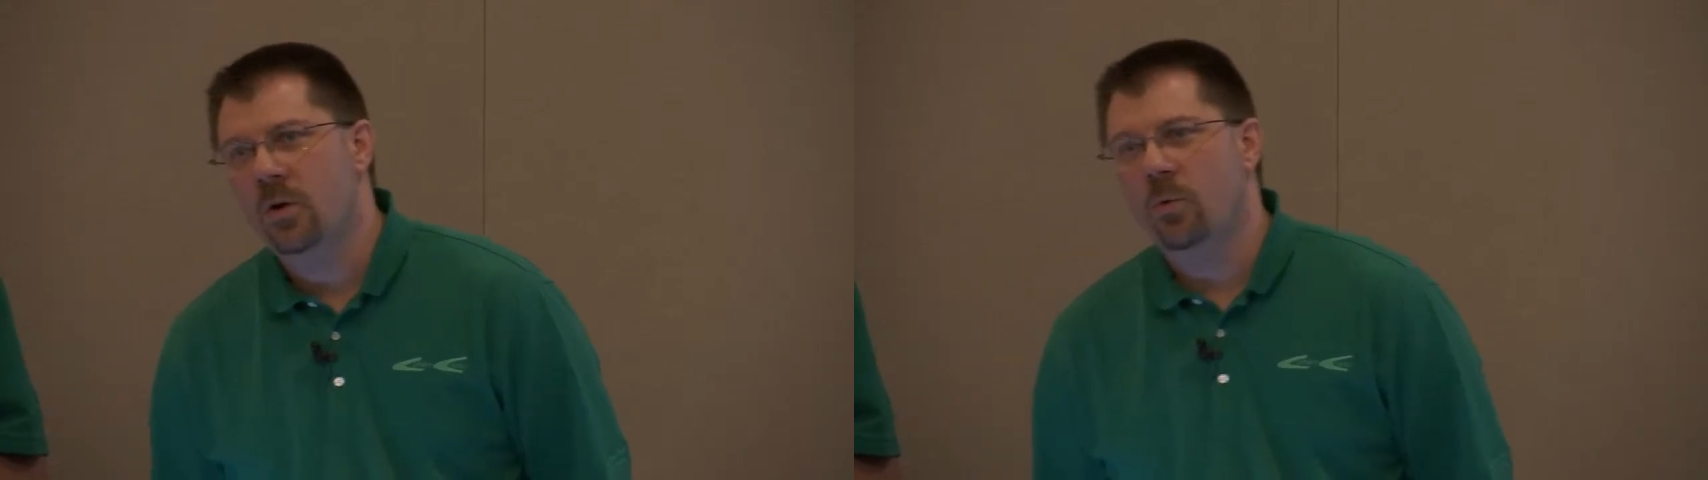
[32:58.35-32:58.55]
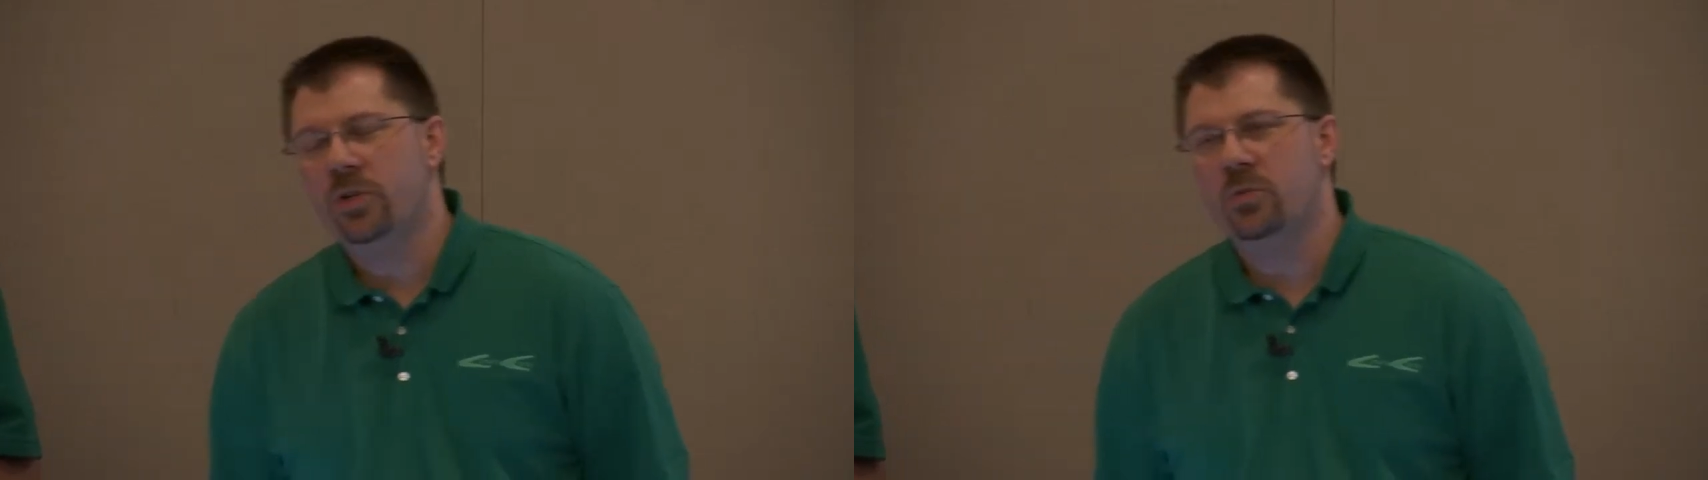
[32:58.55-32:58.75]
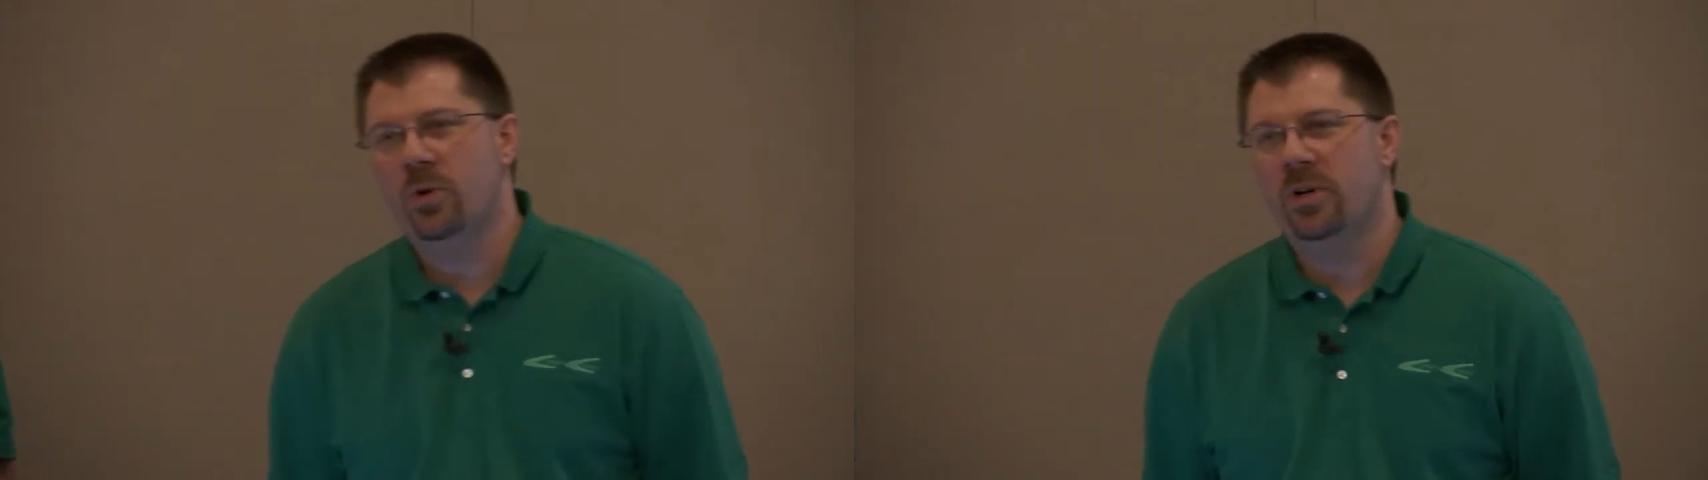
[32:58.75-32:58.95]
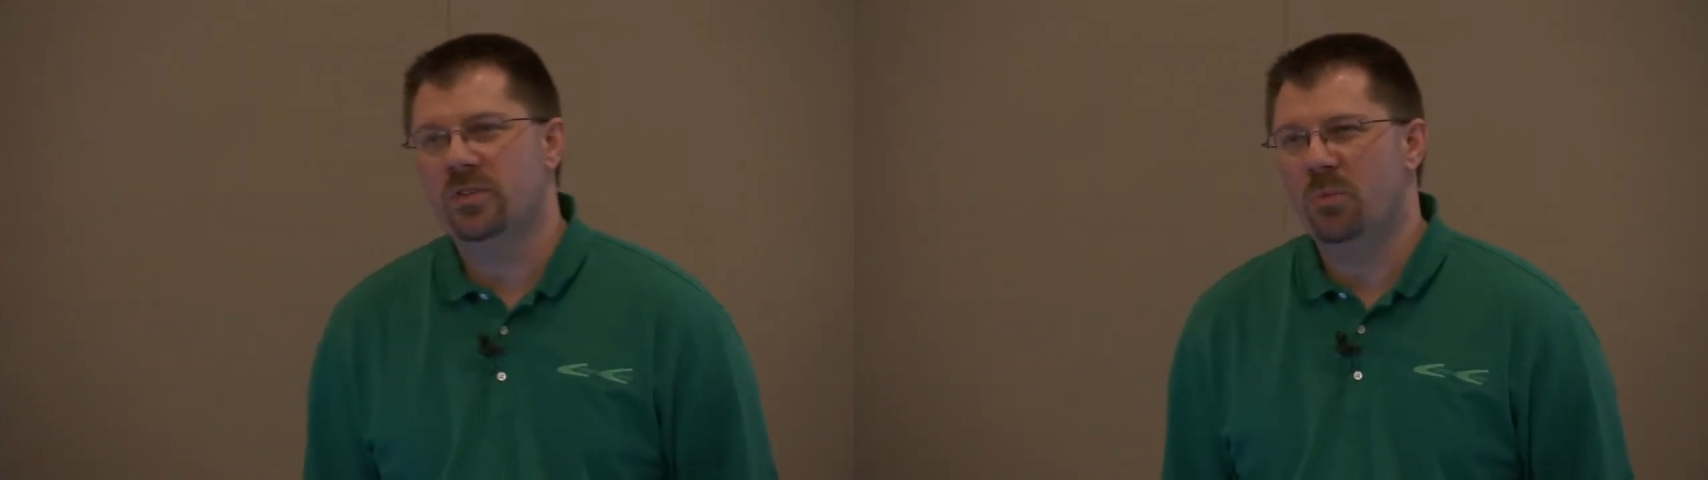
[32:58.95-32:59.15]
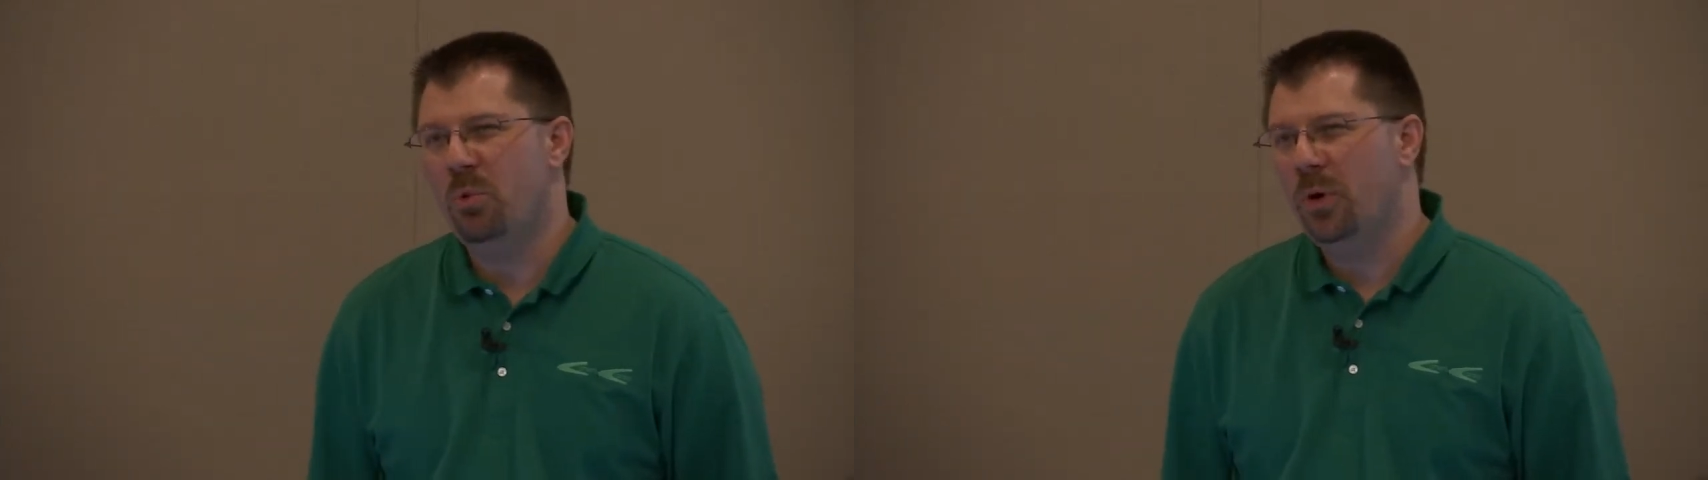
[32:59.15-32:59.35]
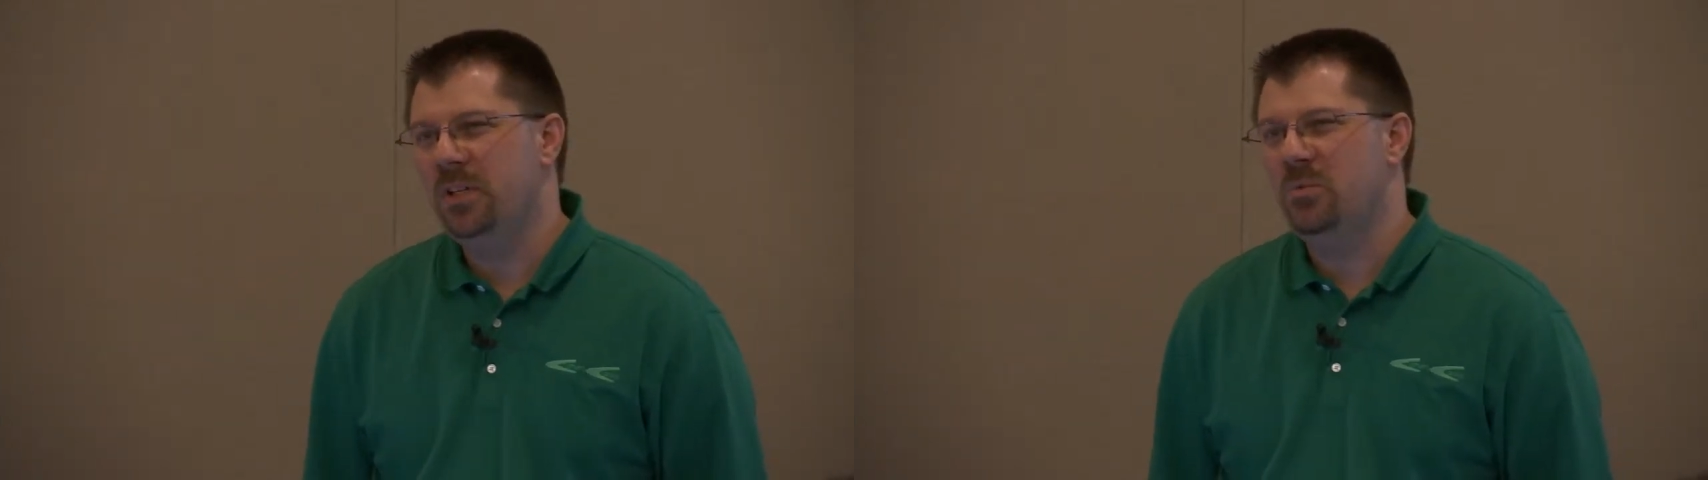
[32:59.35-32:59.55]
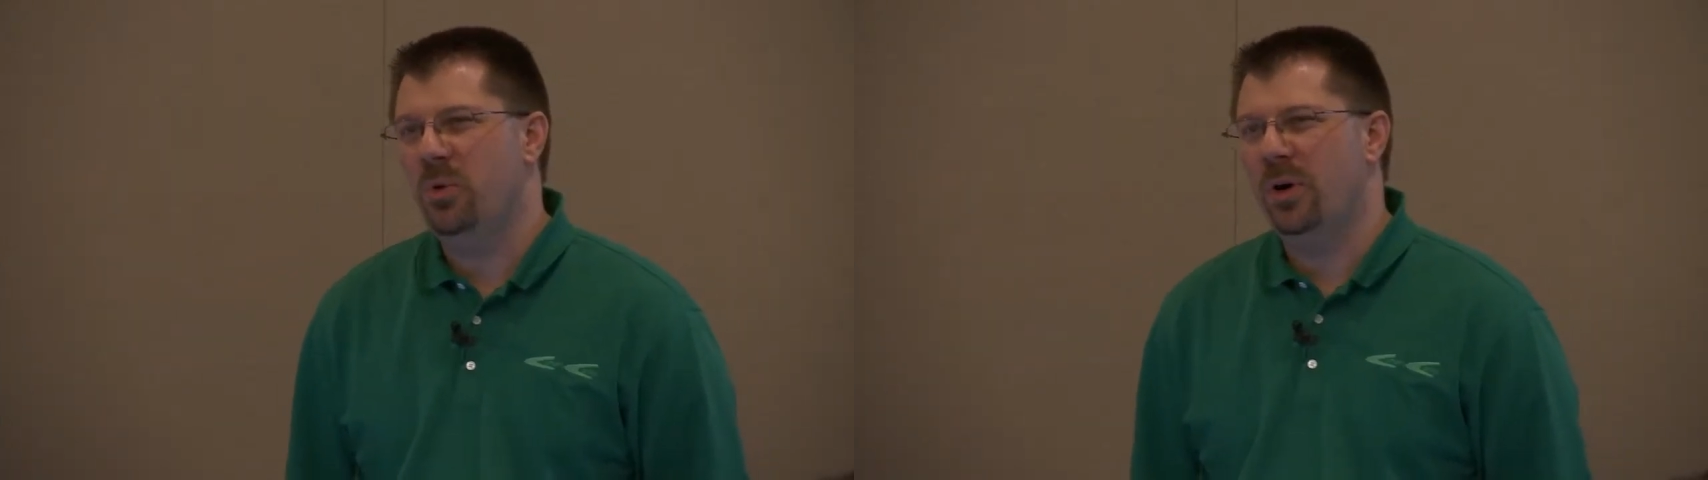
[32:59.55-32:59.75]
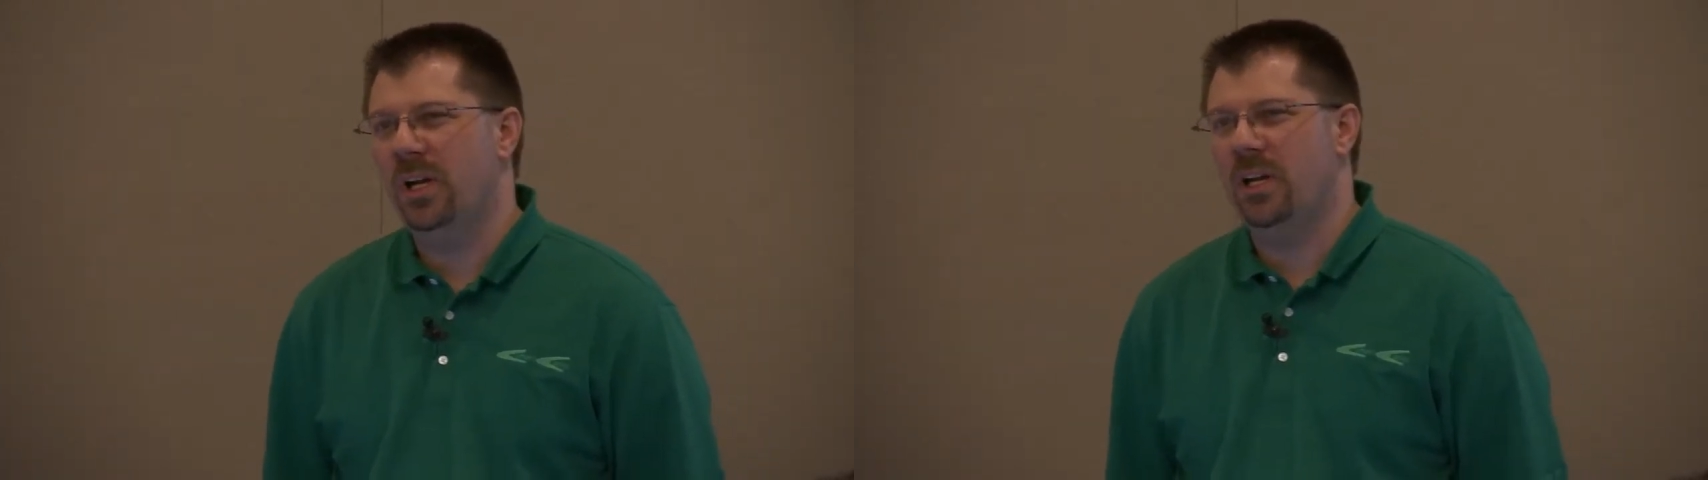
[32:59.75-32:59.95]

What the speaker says: which was a point-to-point